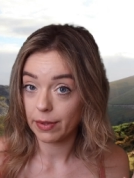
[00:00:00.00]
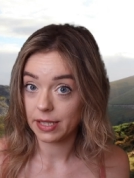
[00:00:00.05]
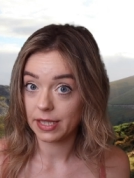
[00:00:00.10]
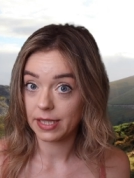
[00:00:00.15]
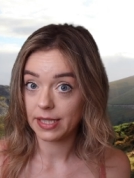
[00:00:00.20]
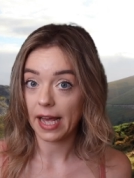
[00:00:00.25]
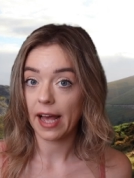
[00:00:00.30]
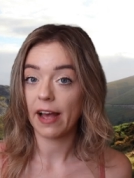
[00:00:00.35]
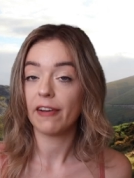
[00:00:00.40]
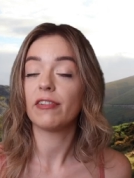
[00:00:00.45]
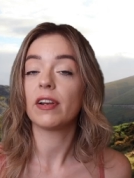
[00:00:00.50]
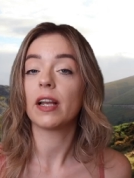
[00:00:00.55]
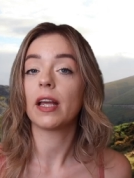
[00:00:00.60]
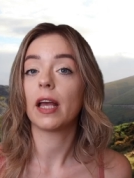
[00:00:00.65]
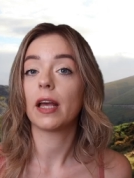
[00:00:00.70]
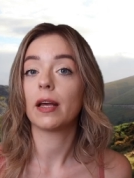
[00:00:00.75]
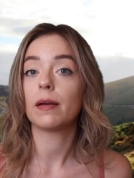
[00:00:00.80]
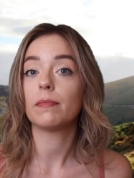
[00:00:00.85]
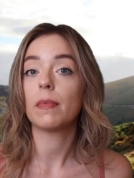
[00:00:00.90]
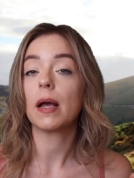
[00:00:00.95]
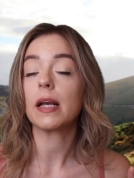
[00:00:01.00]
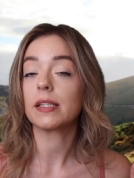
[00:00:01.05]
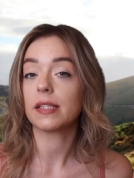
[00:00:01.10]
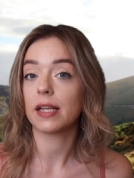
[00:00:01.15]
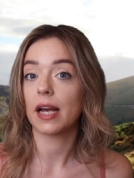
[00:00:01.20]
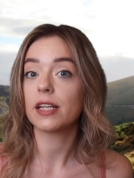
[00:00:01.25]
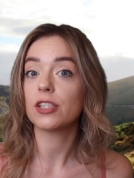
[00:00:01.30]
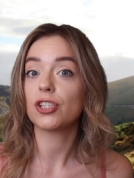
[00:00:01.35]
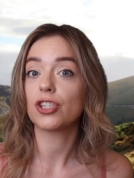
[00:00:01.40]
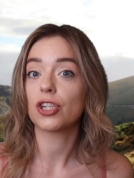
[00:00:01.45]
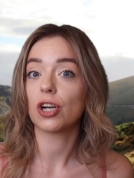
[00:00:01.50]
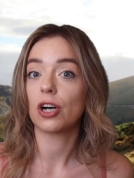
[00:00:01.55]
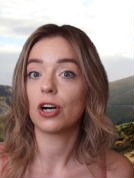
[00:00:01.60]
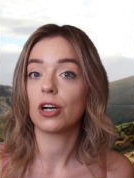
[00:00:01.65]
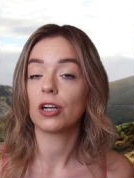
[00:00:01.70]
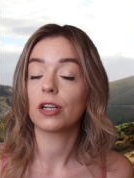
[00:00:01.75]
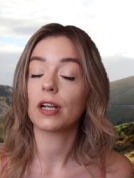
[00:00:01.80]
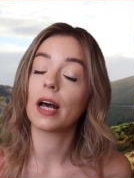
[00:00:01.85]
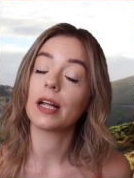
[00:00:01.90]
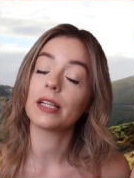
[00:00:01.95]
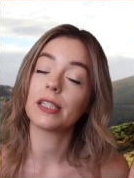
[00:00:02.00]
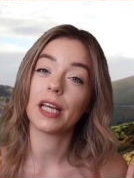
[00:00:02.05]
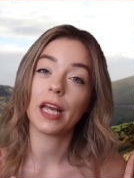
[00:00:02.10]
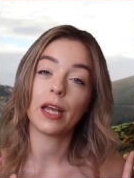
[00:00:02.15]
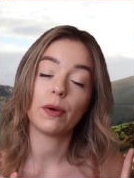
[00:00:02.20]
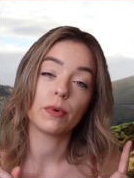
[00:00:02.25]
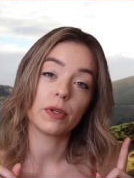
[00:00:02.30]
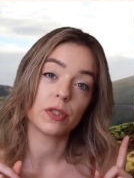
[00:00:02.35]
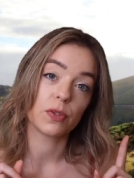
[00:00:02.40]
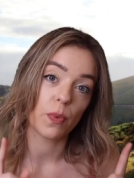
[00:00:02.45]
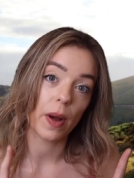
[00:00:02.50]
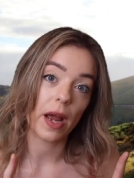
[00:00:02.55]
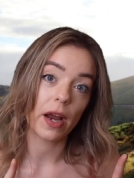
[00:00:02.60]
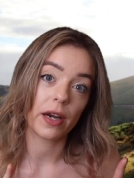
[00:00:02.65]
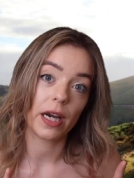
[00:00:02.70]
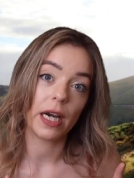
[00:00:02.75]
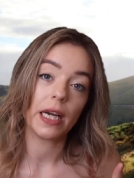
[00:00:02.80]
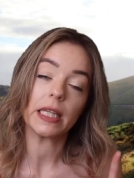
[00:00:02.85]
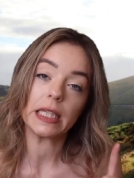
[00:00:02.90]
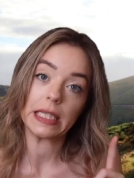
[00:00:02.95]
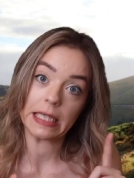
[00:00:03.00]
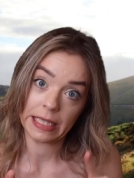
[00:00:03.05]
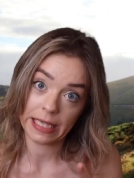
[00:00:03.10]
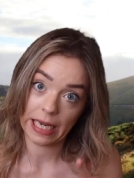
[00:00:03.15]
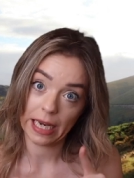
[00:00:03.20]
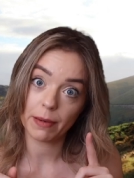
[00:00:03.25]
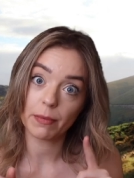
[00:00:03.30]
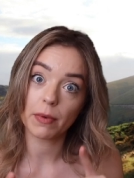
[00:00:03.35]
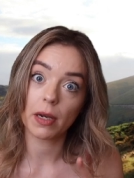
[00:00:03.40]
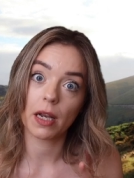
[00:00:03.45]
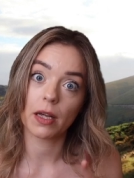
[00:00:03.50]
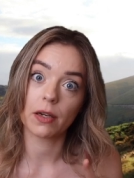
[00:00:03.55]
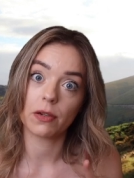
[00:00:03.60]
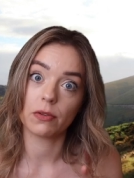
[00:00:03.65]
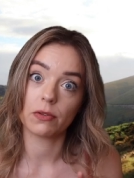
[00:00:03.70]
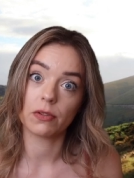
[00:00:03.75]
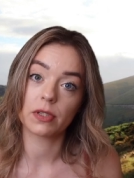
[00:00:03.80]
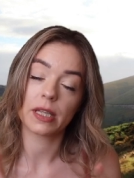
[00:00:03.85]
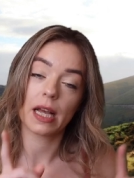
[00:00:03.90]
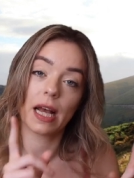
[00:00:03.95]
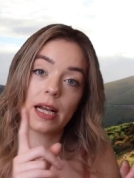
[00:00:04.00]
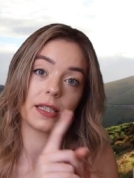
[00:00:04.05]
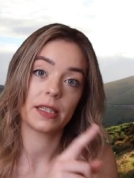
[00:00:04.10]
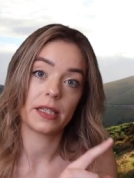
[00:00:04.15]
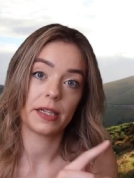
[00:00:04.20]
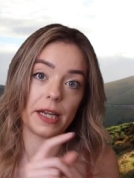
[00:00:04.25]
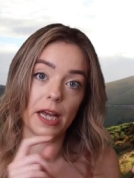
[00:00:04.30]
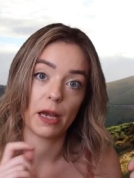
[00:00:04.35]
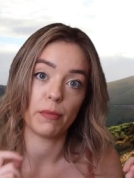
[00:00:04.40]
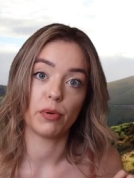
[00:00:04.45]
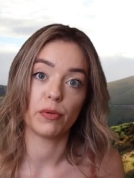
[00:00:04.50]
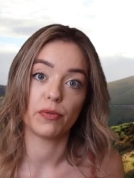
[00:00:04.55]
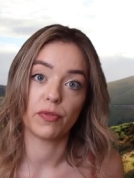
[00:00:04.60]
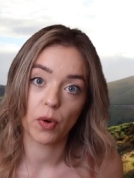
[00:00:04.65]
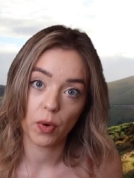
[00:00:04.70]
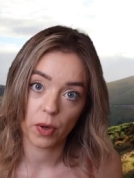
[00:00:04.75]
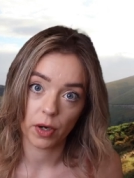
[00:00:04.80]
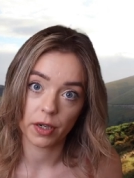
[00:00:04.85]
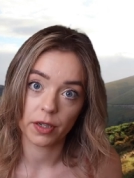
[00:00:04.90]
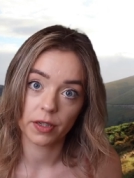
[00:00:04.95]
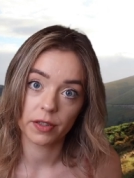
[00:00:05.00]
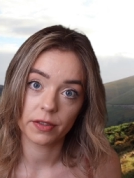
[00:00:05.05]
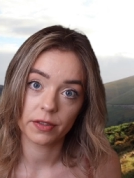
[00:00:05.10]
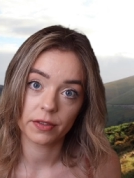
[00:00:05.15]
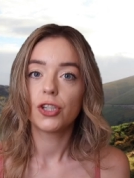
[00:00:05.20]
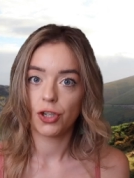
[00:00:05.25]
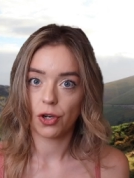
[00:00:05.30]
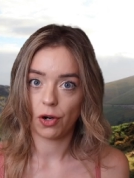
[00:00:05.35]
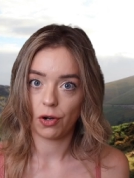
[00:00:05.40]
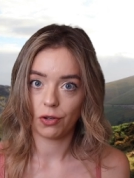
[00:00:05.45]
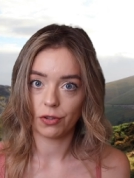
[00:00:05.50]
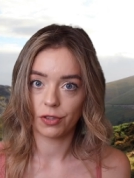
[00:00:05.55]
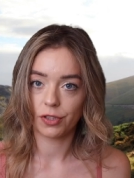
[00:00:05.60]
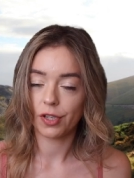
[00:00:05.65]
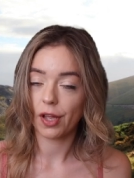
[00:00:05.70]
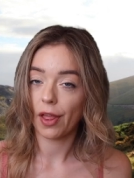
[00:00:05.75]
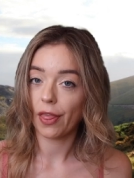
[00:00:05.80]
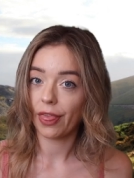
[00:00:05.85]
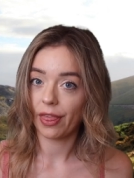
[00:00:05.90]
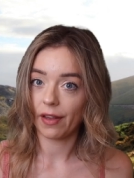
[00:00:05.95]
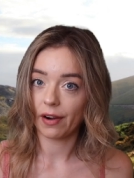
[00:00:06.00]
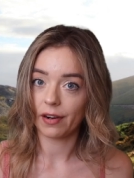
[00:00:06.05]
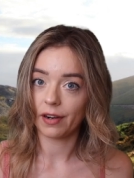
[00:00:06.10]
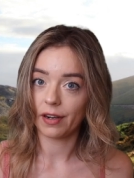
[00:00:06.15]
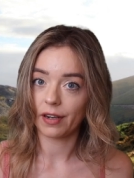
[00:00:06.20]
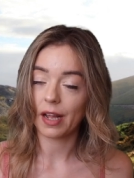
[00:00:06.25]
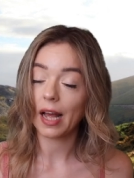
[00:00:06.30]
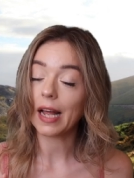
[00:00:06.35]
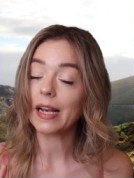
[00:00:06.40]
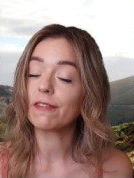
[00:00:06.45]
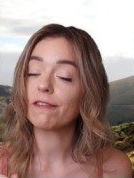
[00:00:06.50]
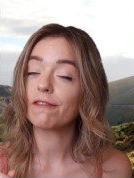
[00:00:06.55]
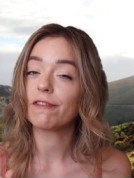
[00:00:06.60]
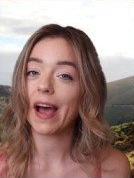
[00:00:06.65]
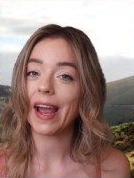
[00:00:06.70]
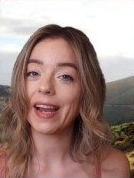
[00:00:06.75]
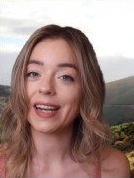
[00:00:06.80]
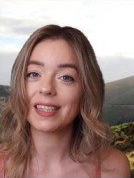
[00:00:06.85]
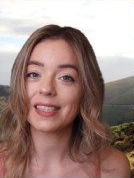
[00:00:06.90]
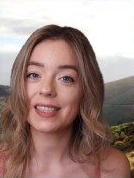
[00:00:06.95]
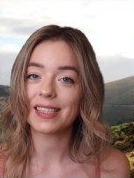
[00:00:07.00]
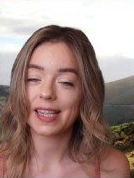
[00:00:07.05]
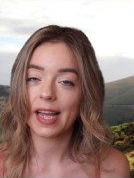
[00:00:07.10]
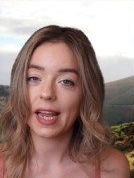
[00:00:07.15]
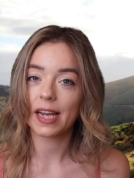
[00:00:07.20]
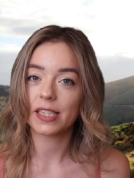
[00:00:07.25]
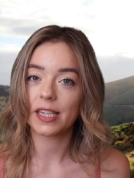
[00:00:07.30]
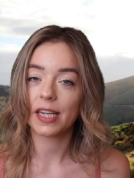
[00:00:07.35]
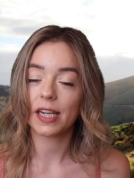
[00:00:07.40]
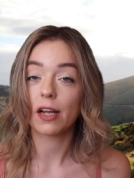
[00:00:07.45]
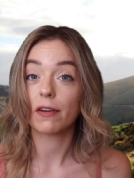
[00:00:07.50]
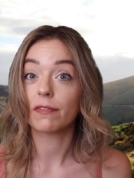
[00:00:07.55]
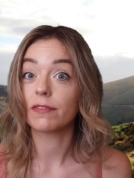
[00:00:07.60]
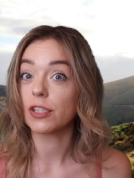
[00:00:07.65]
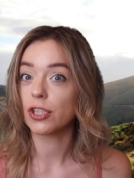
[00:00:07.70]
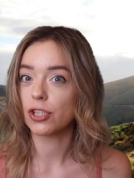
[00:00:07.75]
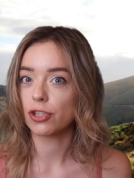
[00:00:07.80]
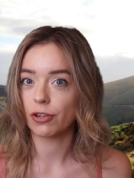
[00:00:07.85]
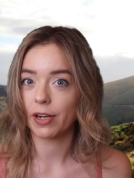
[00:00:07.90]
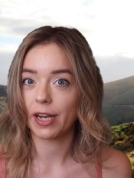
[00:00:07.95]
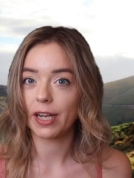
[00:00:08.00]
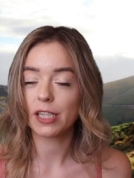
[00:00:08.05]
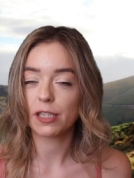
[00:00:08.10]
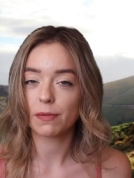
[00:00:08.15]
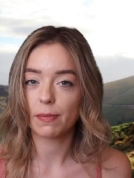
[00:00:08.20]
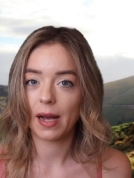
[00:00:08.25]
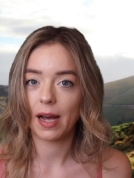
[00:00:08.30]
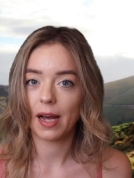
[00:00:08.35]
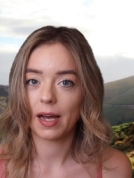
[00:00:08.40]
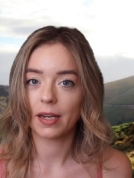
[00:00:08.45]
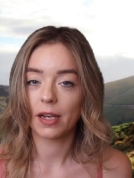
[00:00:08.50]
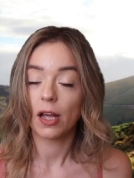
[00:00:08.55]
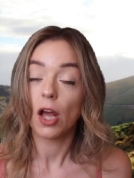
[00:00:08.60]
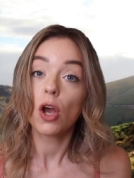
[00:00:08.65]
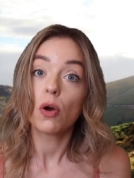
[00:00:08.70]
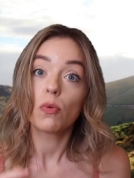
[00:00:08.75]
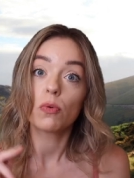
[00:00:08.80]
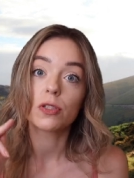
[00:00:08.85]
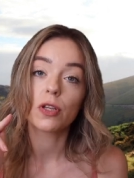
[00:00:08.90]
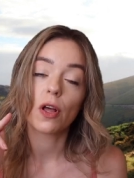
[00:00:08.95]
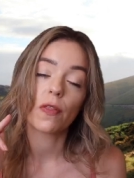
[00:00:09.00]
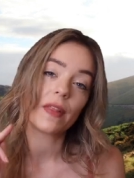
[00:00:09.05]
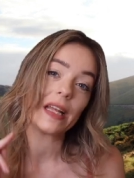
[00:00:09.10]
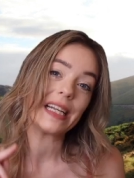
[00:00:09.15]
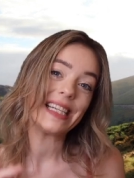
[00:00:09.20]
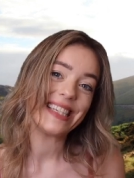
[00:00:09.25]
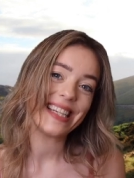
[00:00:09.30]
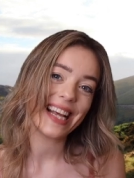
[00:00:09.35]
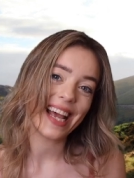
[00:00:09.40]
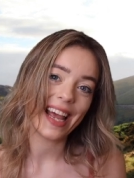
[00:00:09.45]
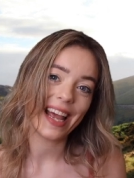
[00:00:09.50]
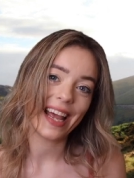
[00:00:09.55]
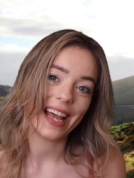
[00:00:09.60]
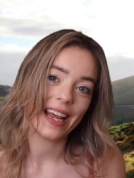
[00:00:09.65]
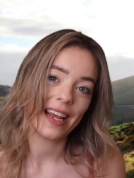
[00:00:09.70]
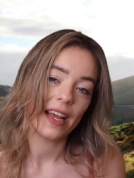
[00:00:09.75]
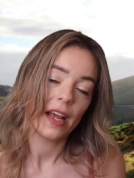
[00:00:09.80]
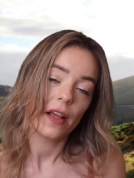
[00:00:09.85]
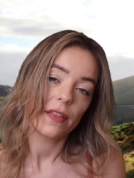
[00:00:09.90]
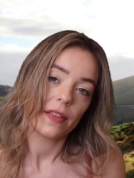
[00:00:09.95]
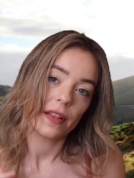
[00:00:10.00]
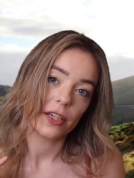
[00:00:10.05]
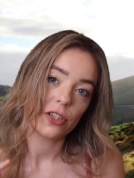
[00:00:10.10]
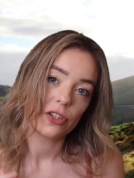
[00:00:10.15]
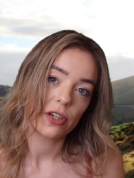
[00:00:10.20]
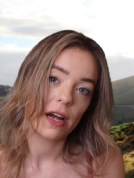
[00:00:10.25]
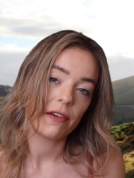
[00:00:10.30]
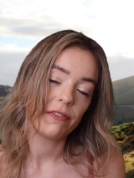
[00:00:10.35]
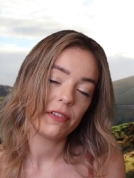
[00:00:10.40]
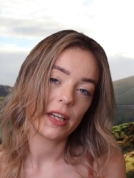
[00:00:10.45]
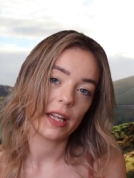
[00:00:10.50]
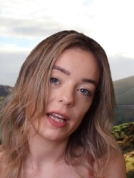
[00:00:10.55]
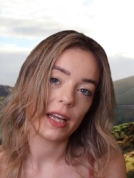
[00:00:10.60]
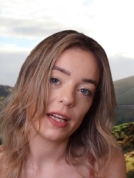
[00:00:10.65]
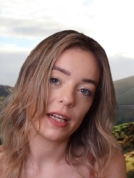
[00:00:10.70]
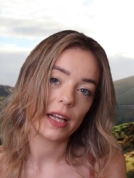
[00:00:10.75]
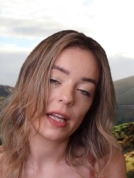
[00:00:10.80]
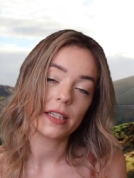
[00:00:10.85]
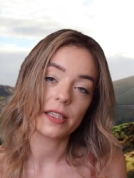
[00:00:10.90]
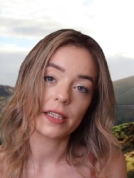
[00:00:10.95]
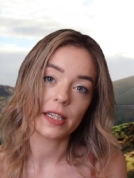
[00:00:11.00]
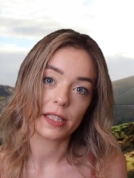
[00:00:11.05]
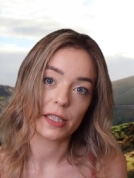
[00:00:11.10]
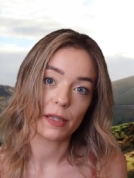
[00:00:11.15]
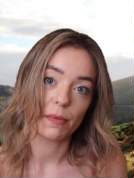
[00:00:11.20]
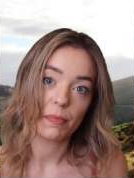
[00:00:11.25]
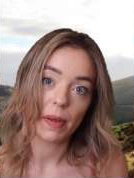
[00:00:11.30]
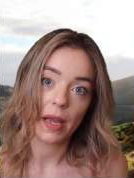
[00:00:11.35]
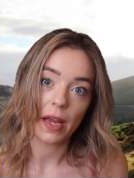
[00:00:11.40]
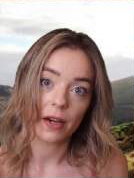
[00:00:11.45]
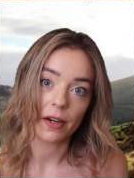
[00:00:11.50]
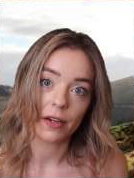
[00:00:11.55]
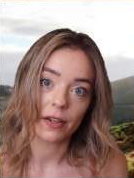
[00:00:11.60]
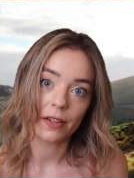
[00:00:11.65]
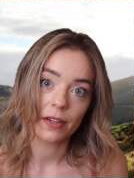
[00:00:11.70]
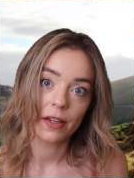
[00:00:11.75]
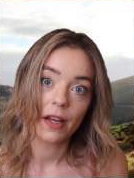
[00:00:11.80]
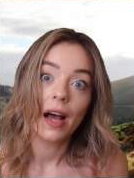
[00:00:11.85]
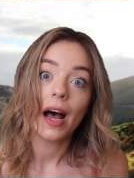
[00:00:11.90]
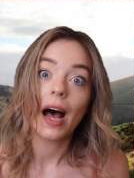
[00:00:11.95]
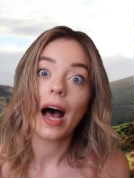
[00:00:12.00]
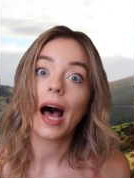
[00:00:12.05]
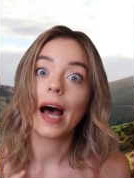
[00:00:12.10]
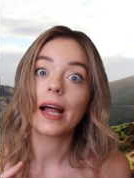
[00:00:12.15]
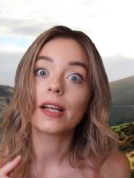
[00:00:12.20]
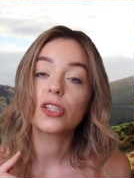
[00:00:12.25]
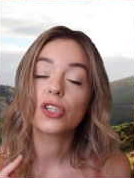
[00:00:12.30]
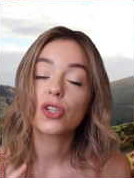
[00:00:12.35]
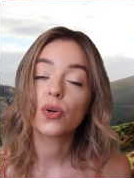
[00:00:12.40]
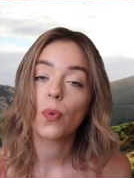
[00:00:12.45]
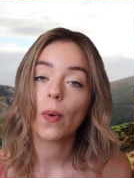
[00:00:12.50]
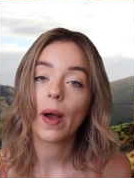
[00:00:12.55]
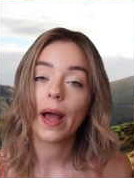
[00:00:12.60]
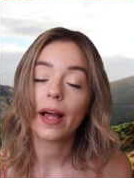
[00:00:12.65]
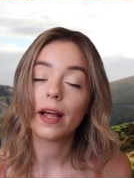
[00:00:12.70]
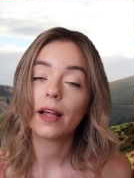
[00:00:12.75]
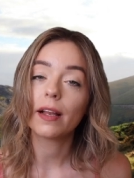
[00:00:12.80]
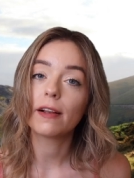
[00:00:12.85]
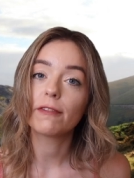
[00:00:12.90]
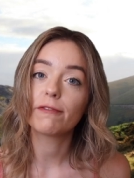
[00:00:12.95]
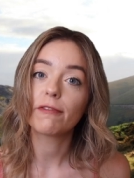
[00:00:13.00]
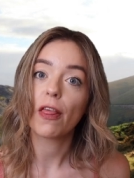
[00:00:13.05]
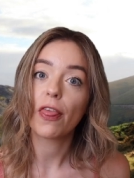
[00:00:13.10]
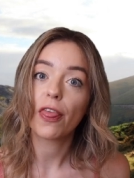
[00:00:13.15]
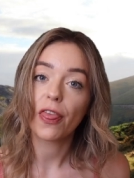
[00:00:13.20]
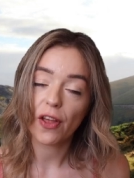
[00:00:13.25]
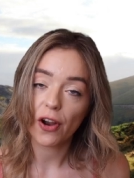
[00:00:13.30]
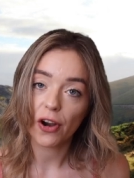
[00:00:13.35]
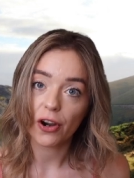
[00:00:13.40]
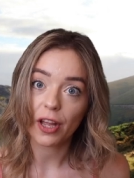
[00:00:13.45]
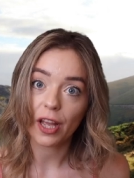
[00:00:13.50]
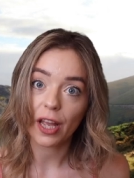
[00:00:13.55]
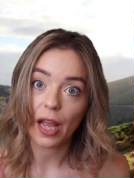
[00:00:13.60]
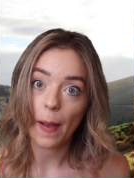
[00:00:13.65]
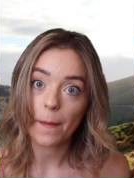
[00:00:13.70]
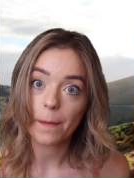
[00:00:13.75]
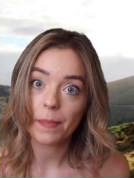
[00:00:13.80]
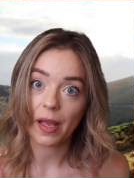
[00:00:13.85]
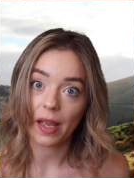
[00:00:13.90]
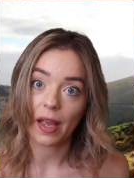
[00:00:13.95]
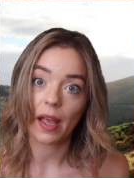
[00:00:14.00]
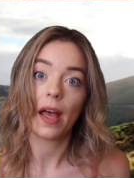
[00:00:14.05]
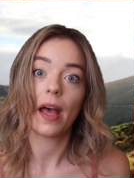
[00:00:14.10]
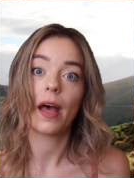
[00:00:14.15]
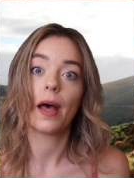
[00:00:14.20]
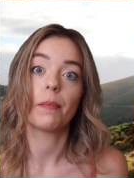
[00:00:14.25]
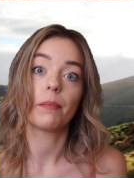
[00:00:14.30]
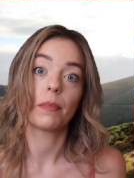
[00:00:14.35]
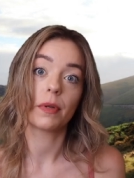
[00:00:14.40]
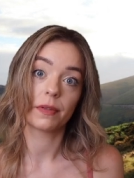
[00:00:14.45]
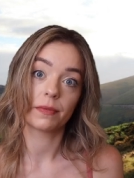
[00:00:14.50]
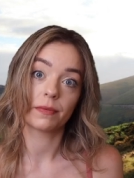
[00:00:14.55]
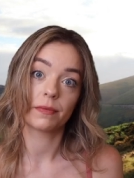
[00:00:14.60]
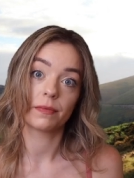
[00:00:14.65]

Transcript: was definitely him, says John, as he was wearing the same clothes as the day before. John's third and final sighting of the strange man was on the day that had disappeared at 12:30 p.m.